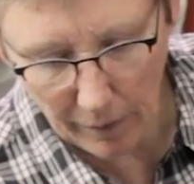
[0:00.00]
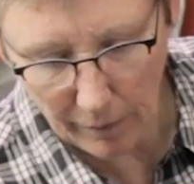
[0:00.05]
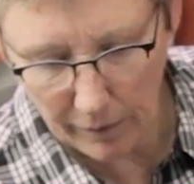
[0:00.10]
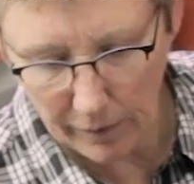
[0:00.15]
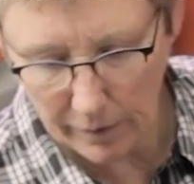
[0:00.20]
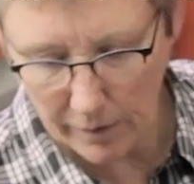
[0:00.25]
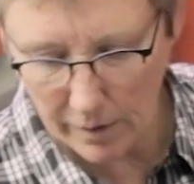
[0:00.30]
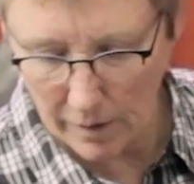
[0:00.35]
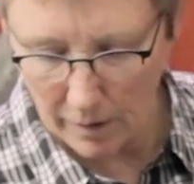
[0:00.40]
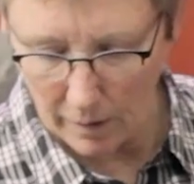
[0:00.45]

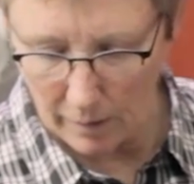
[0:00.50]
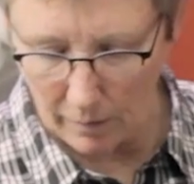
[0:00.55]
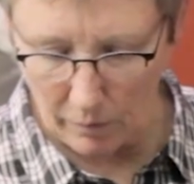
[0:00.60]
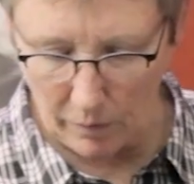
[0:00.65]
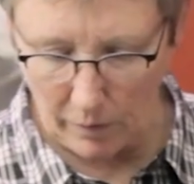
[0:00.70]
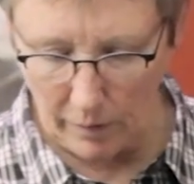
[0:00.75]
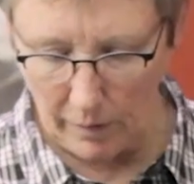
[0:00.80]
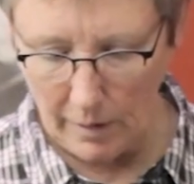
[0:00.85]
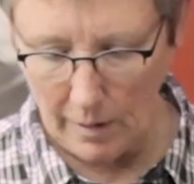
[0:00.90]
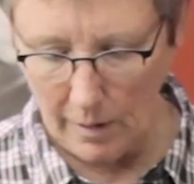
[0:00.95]
Breville has done a
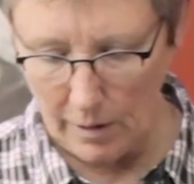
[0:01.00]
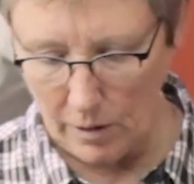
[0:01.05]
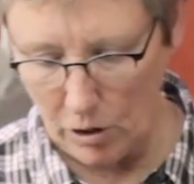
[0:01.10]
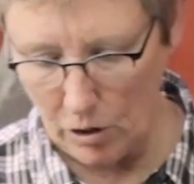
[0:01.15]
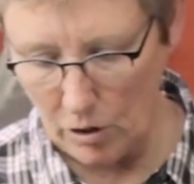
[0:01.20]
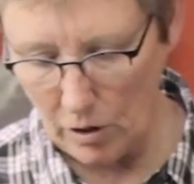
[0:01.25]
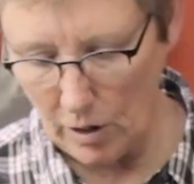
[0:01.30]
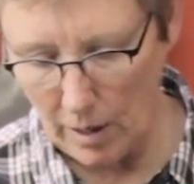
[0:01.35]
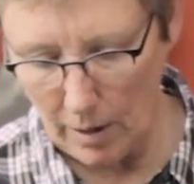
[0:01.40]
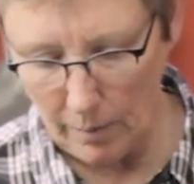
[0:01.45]
really
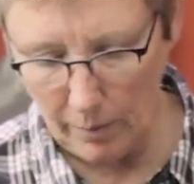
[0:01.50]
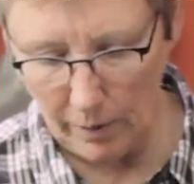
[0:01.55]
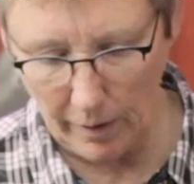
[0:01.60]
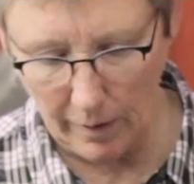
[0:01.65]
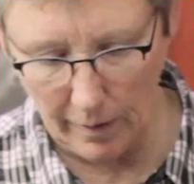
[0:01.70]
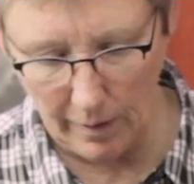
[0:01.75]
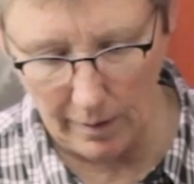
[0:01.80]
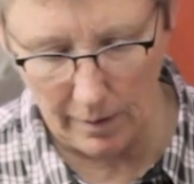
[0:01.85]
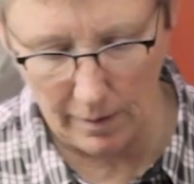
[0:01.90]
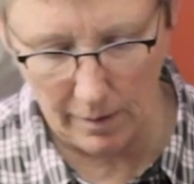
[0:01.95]
nice job
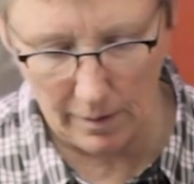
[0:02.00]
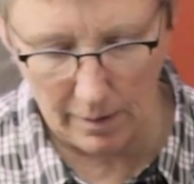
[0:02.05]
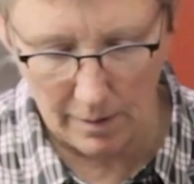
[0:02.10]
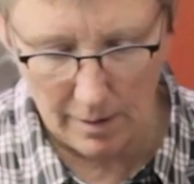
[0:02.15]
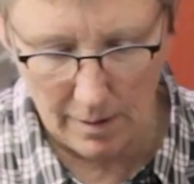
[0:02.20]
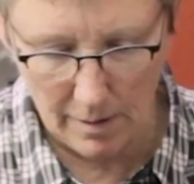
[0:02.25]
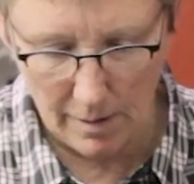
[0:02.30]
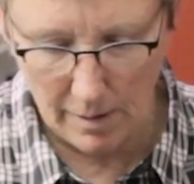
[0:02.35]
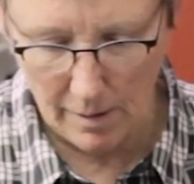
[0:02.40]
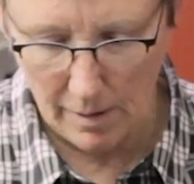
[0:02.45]
on
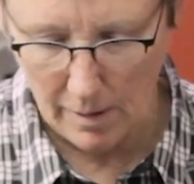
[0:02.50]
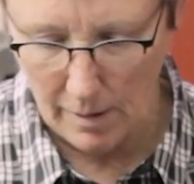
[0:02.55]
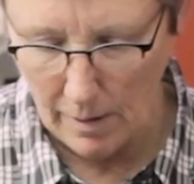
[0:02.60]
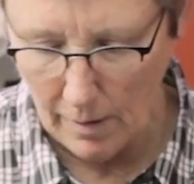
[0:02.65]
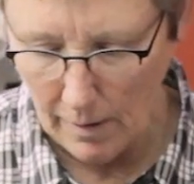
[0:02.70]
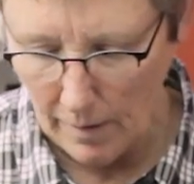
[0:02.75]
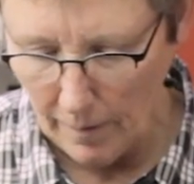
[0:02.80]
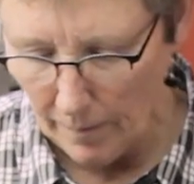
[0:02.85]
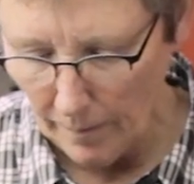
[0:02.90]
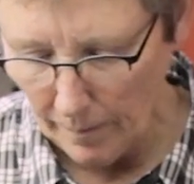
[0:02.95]
this.
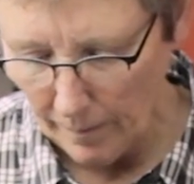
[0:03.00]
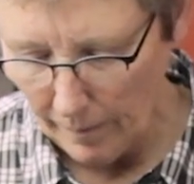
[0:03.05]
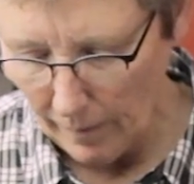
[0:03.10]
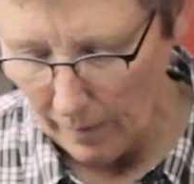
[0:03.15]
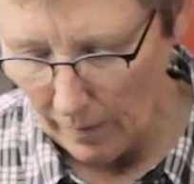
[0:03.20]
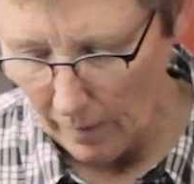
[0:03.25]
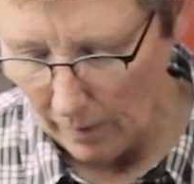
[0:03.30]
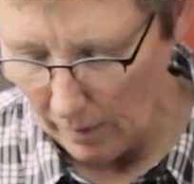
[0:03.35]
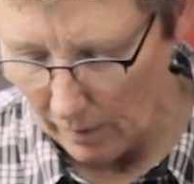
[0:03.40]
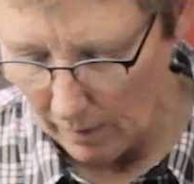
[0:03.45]

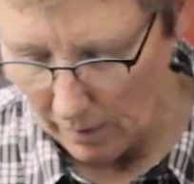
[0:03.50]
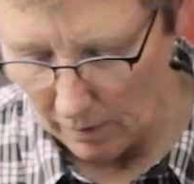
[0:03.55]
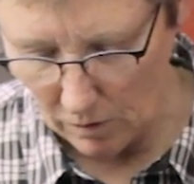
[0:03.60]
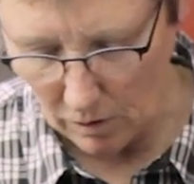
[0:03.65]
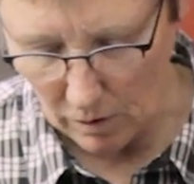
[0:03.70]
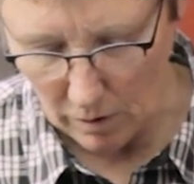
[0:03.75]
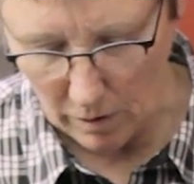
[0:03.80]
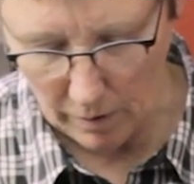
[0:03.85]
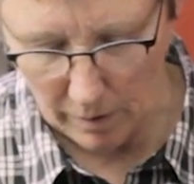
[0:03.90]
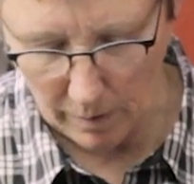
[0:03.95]

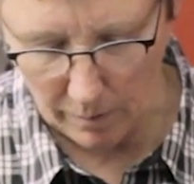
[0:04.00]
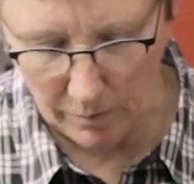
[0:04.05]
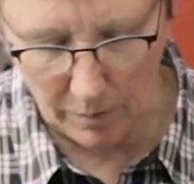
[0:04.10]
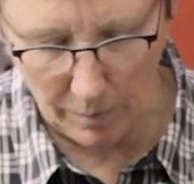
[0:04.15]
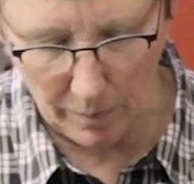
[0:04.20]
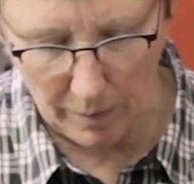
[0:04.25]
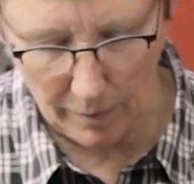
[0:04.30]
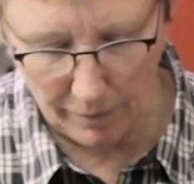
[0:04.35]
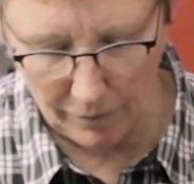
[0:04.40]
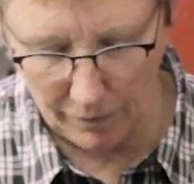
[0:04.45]
This all
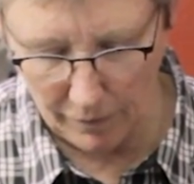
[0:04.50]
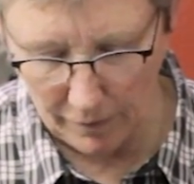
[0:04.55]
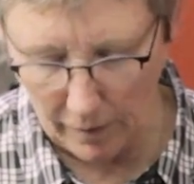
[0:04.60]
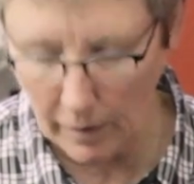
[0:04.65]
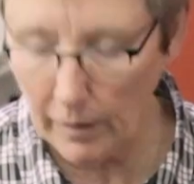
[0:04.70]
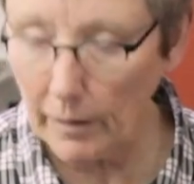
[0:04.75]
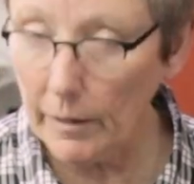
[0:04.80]
comes apart for